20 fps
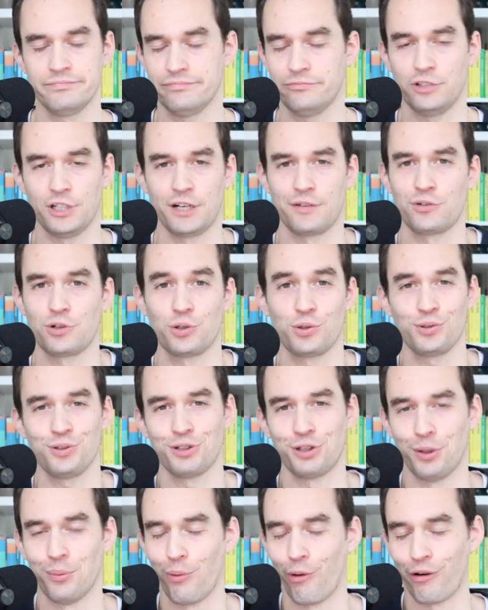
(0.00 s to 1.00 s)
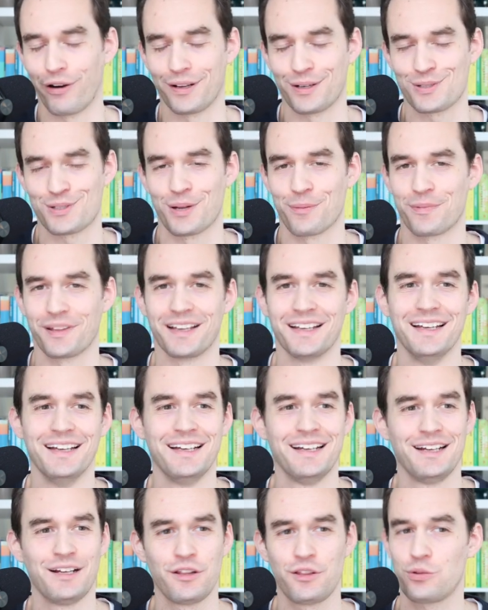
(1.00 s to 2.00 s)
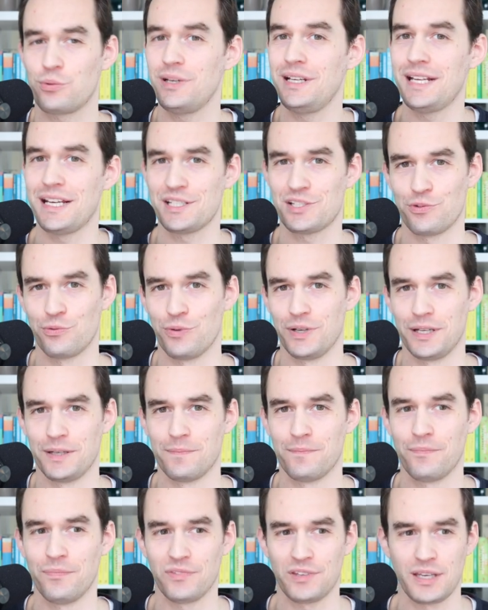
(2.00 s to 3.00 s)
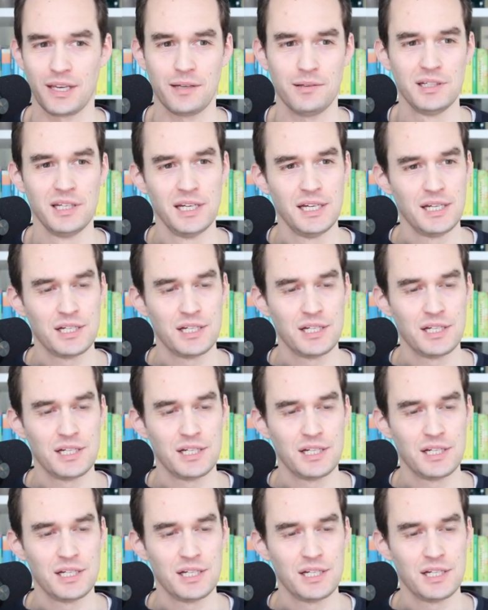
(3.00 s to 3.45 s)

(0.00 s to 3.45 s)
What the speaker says: whatever, early in the morning or something, 3 days a week, okay?